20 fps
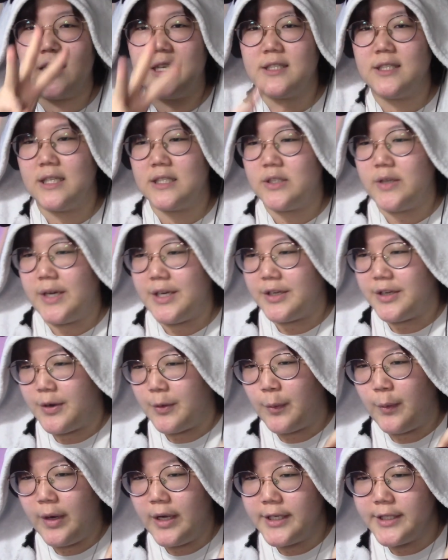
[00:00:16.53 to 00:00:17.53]
let's get straight into
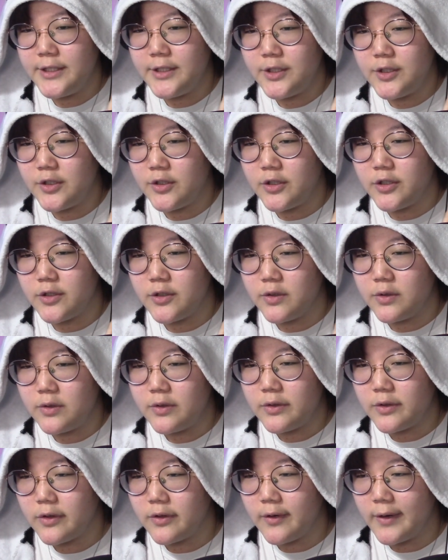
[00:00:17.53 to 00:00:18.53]
it. One,
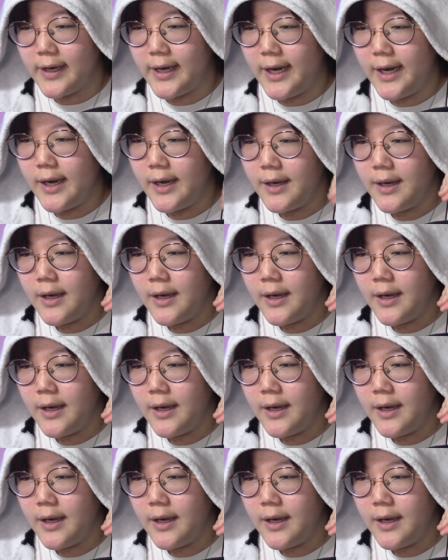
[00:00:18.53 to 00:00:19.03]
two, three,